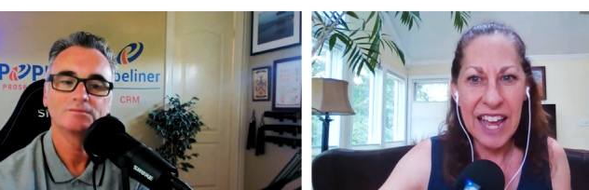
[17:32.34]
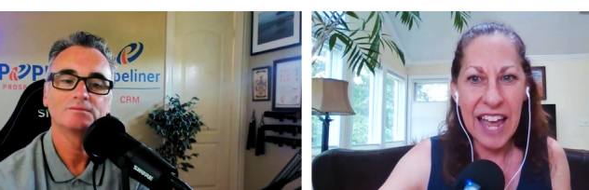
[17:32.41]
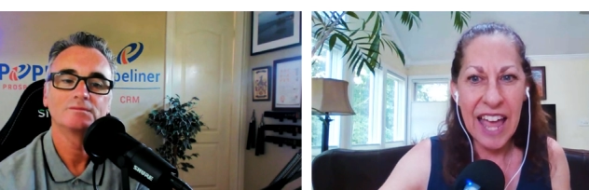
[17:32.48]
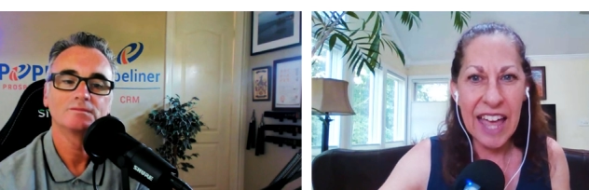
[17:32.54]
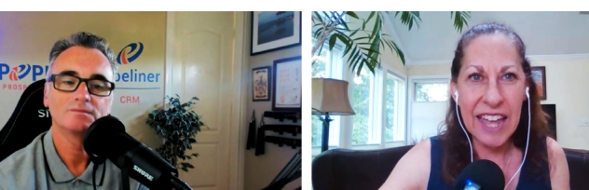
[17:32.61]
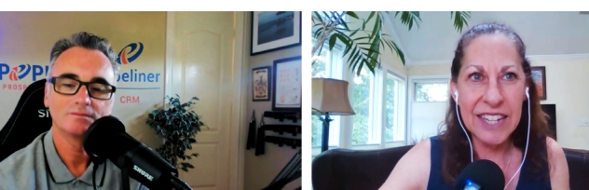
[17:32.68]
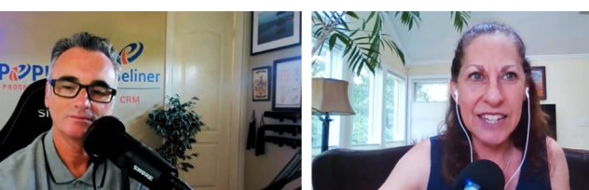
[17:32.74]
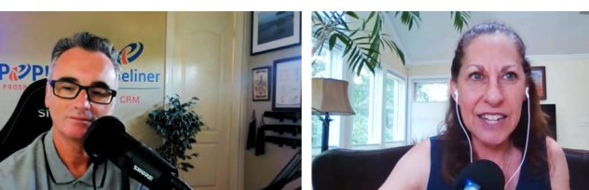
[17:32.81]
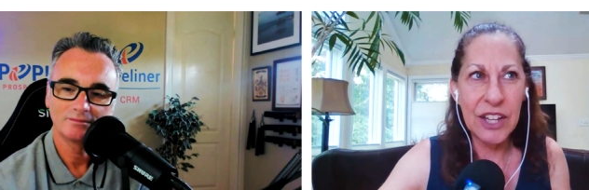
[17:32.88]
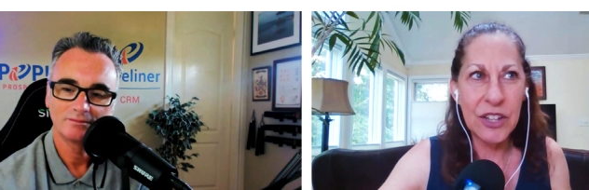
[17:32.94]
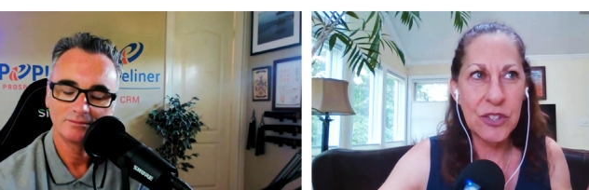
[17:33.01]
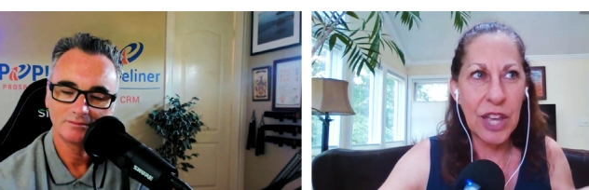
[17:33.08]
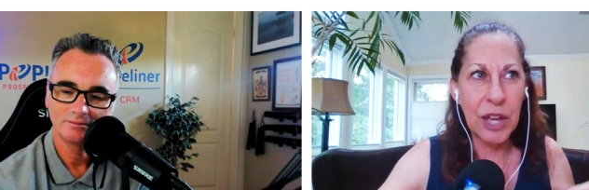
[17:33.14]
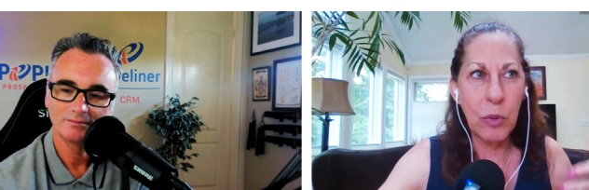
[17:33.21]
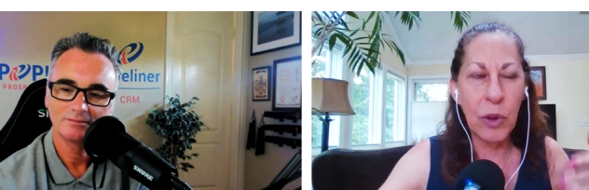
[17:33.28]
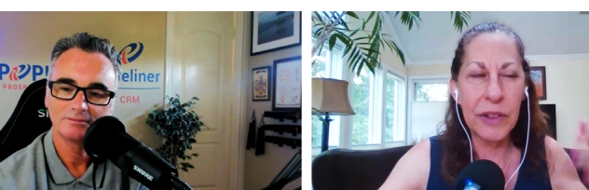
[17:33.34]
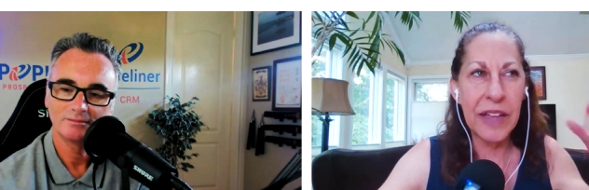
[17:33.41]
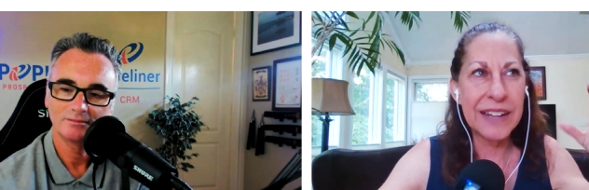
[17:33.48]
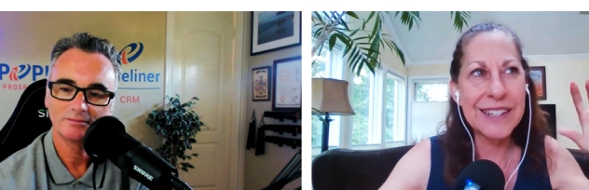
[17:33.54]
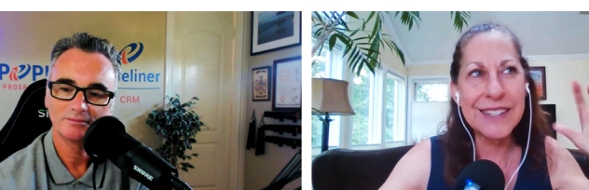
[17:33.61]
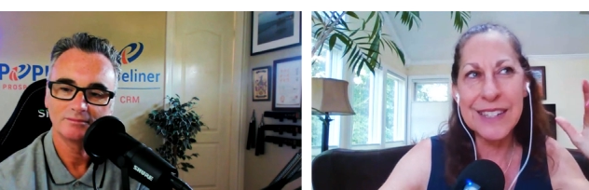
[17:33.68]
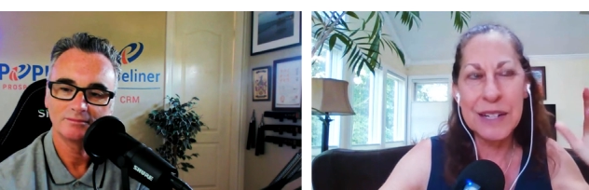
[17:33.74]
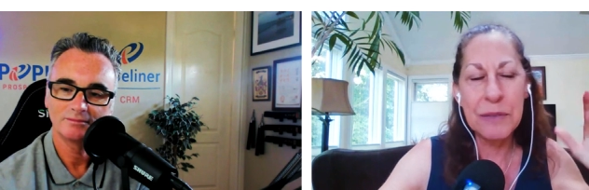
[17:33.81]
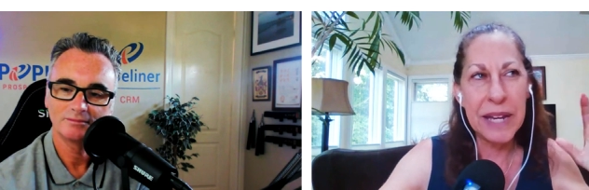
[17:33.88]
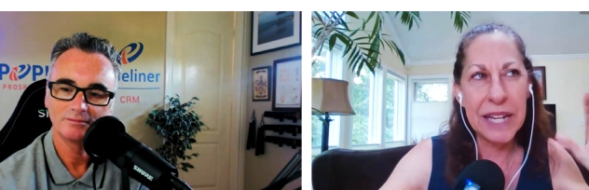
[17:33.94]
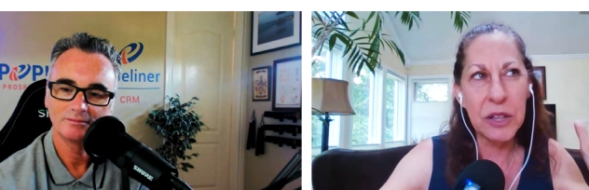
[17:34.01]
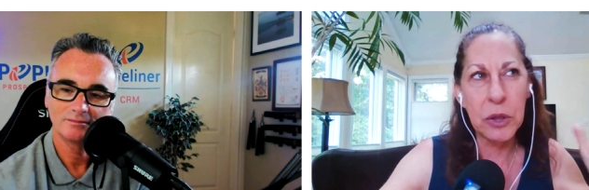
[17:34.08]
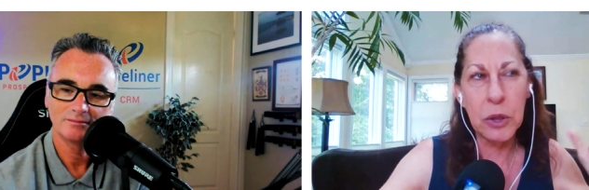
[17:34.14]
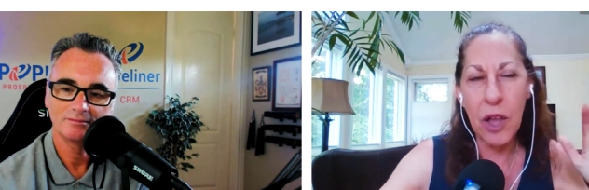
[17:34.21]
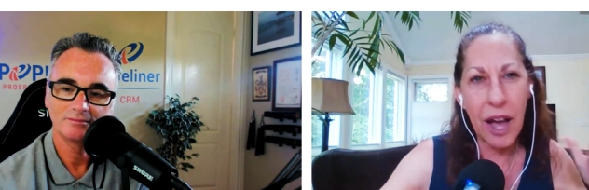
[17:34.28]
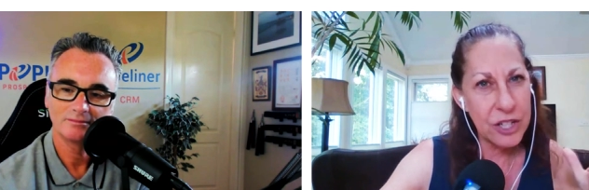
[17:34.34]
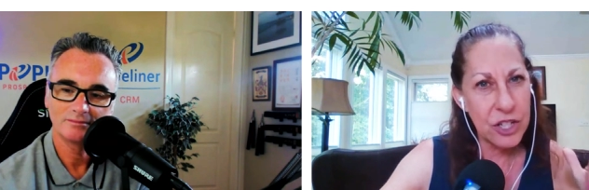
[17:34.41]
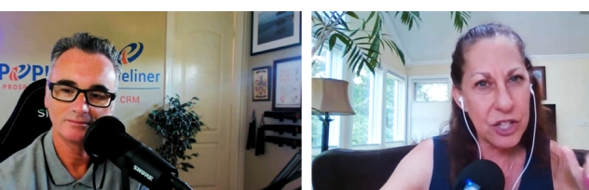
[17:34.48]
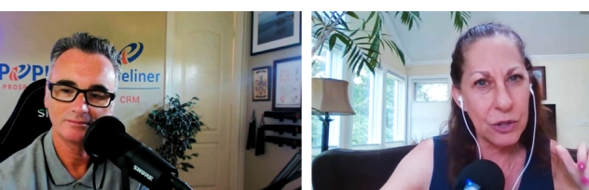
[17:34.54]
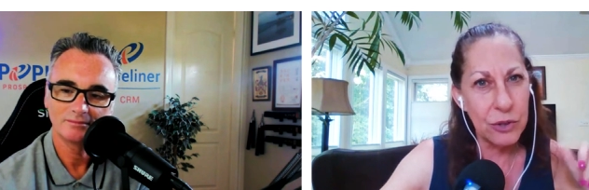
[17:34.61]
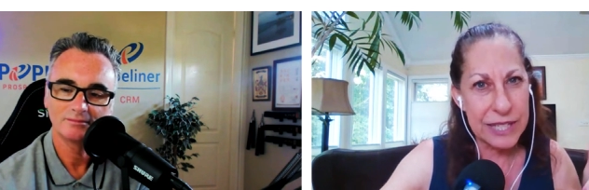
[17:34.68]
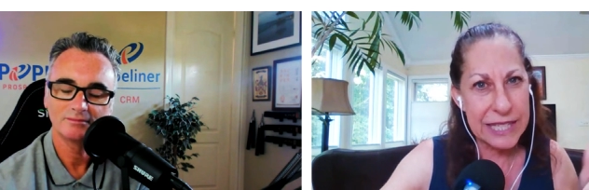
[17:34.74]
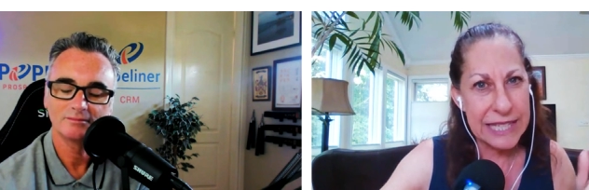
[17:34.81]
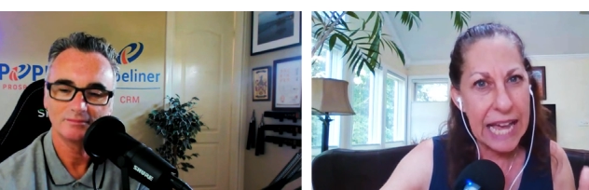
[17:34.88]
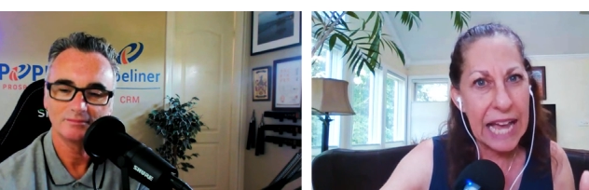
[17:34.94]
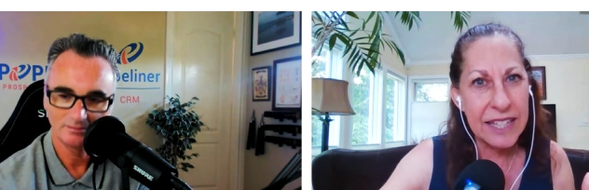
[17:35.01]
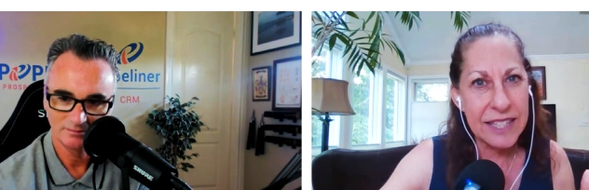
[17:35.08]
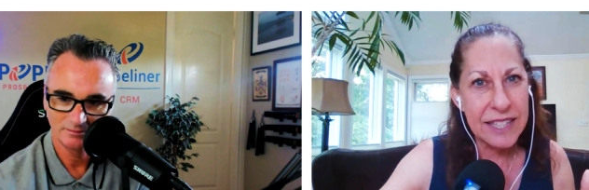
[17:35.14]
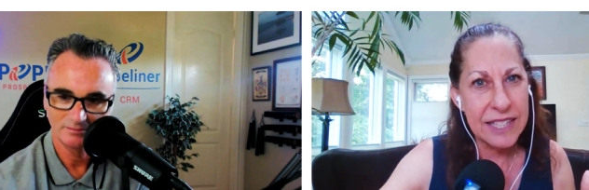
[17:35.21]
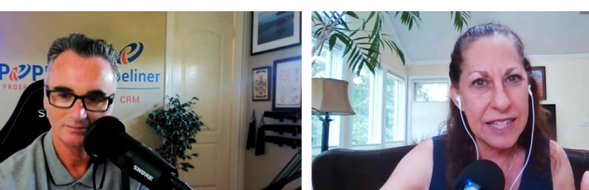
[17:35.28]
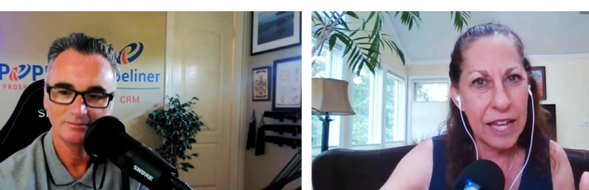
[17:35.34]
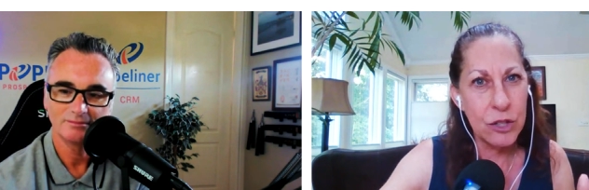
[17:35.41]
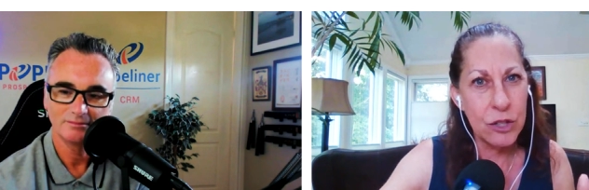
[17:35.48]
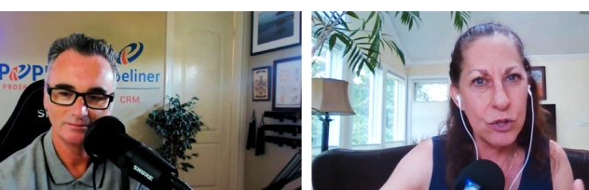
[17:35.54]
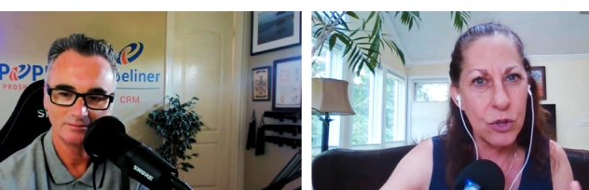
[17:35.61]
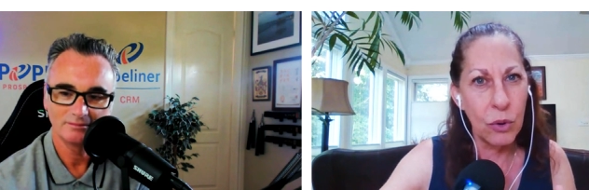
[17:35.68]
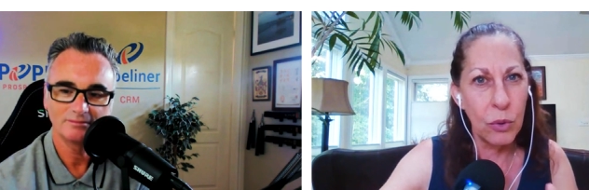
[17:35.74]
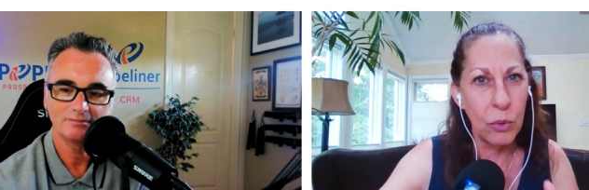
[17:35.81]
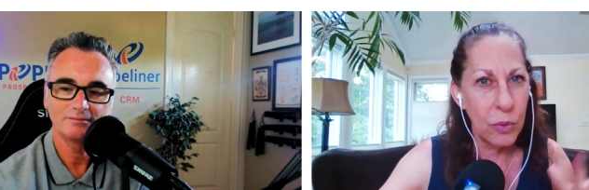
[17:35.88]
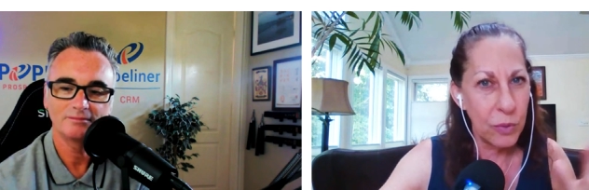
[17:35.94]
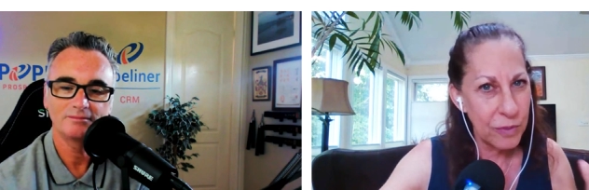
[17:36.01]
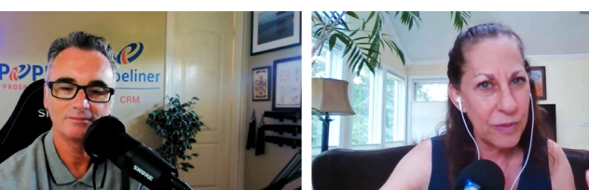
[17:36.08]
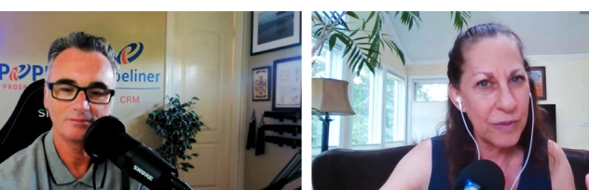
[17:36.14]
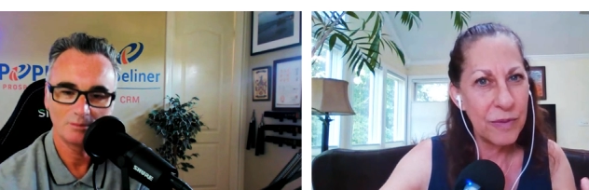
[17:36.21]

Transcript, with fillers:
Speaker 1: and say, well, that doesn't make logical sense. And so mm -hmm